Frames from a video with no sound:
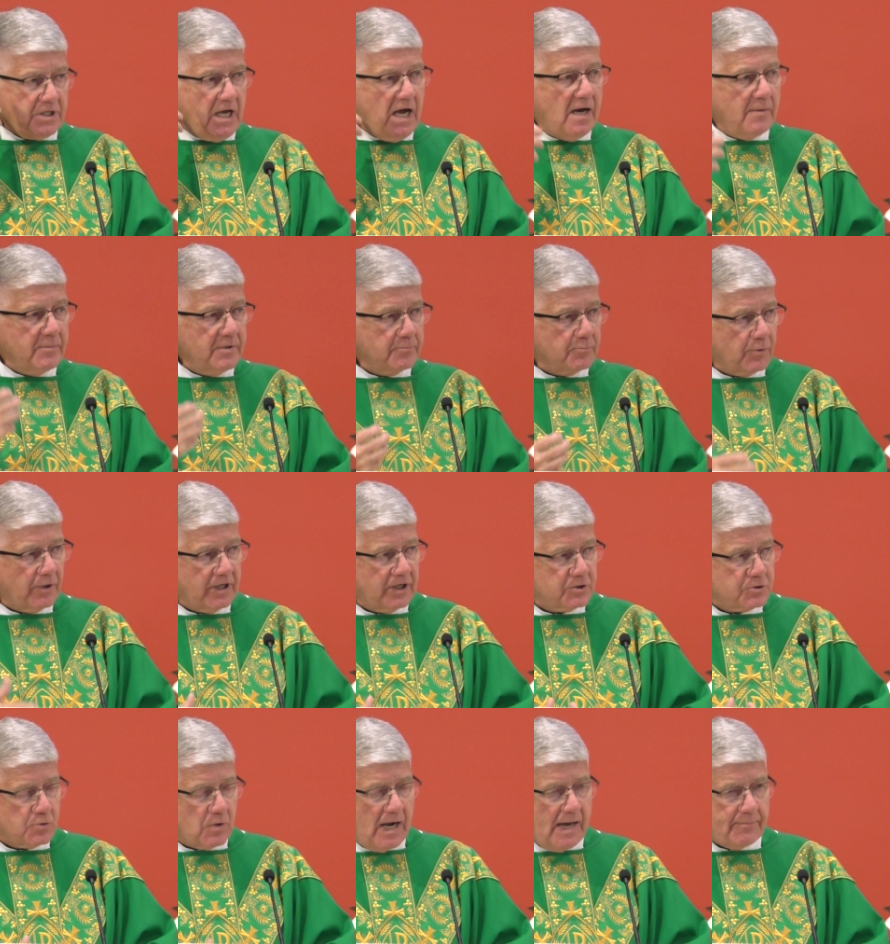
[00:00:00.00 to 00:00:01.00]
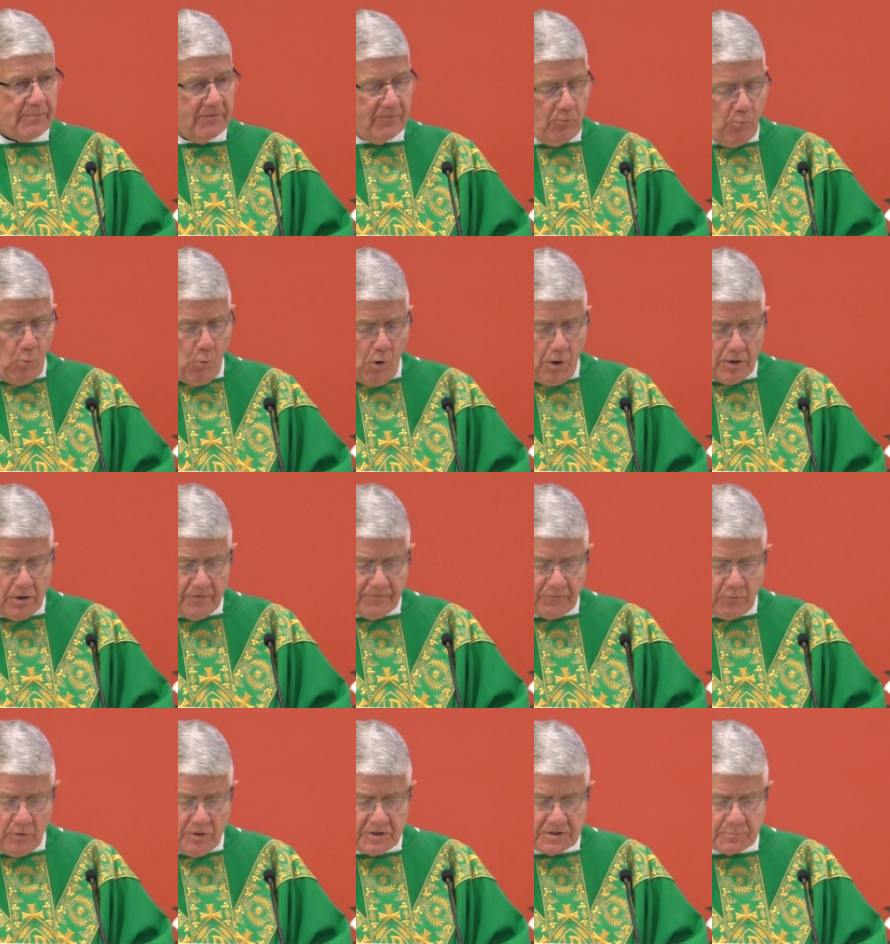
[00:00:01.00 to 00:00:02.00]
come and bring a drop of water
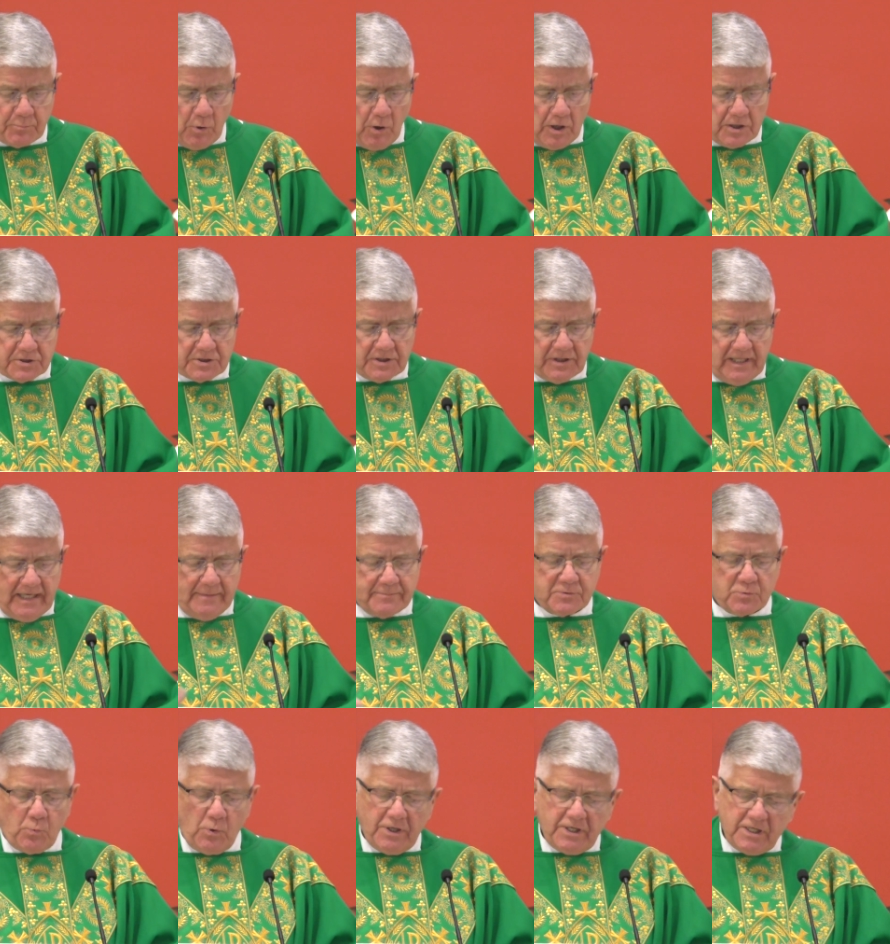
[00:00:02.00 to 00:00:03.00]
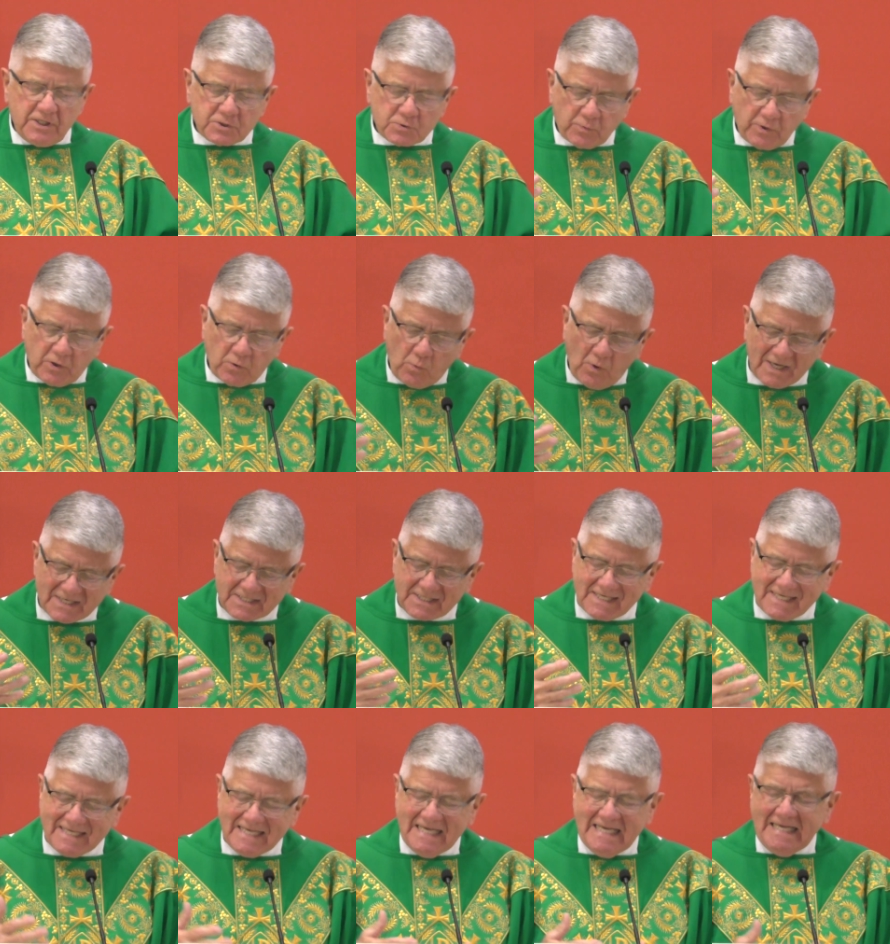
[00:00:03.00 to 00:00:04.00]
for his parched lips, what he is
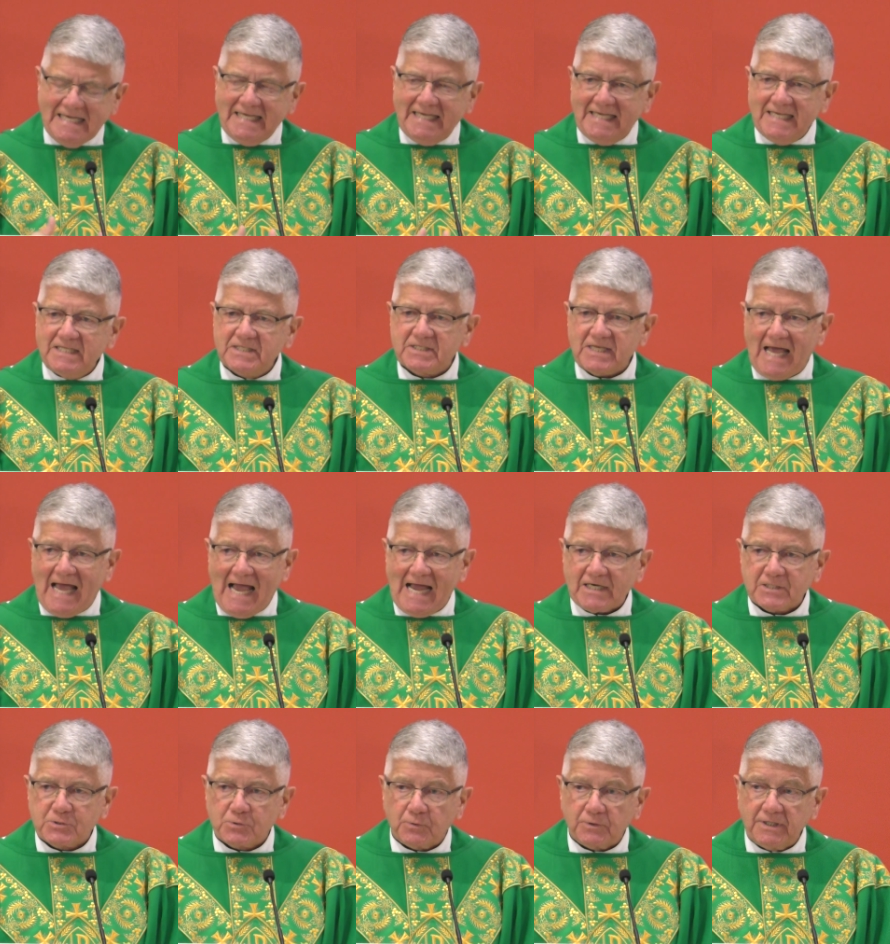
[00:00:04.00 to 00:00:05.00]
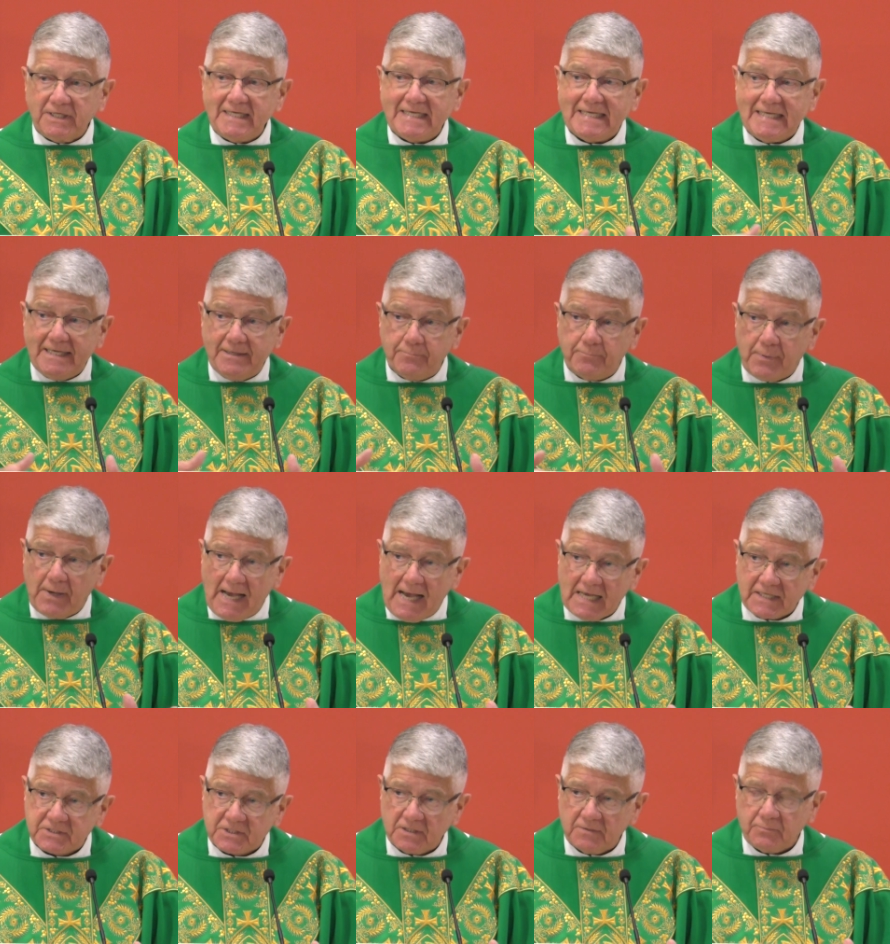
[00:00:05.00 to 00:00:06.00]
requesting is actually
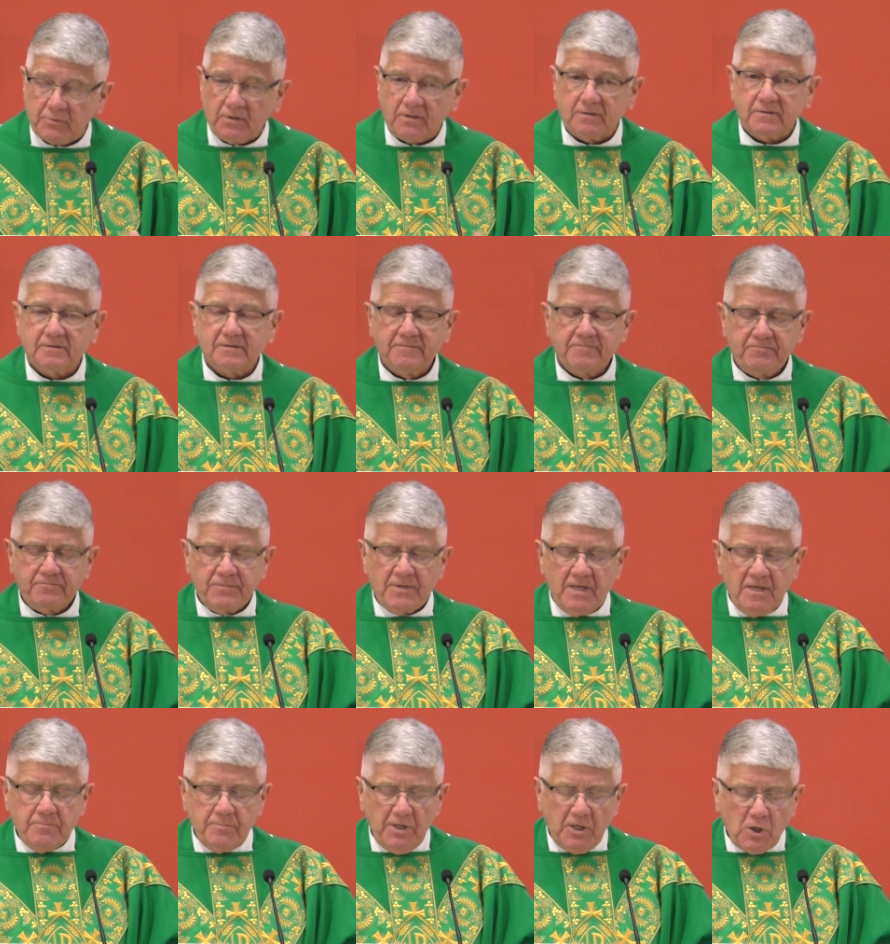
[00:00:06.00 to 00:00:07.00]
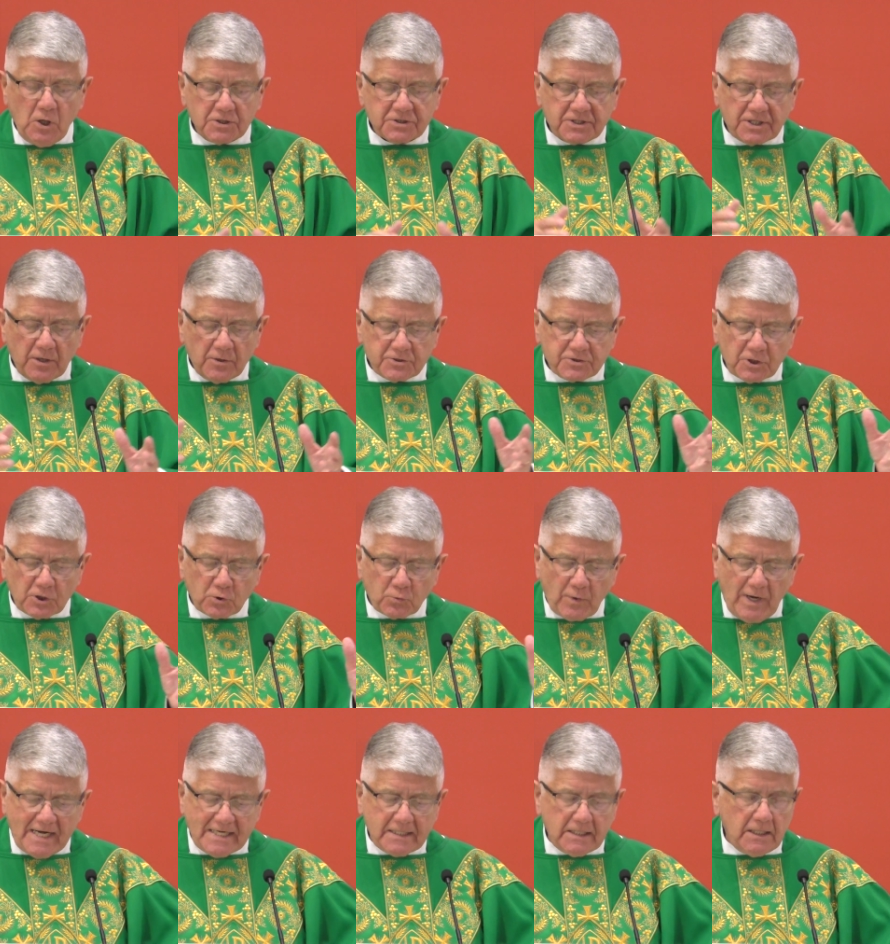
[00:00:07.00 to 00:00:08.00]
impossible because there is a
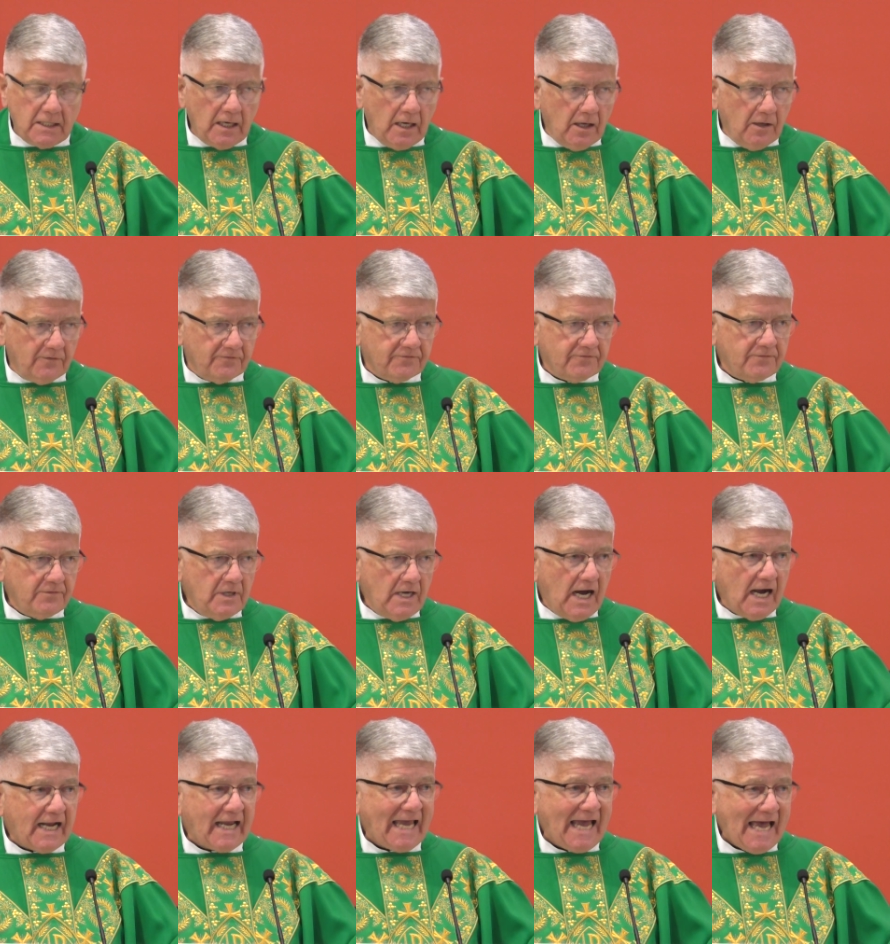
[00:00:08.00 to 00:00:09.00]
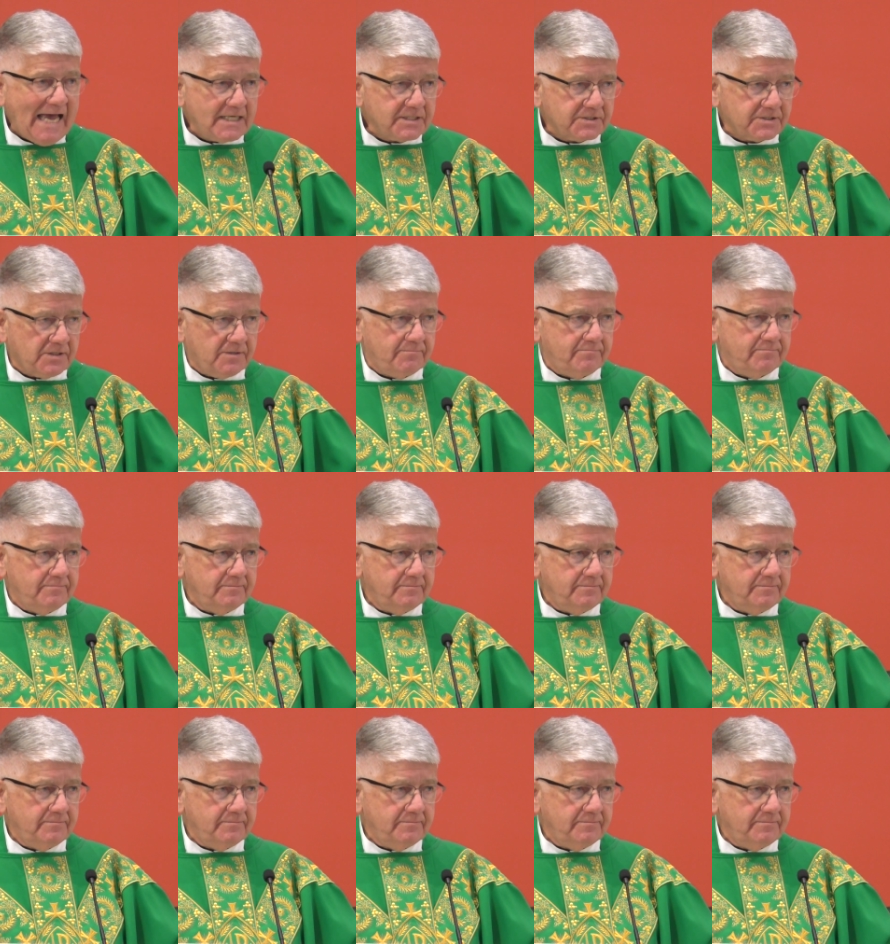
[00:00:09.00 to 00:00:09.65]
great gulf, a chasm,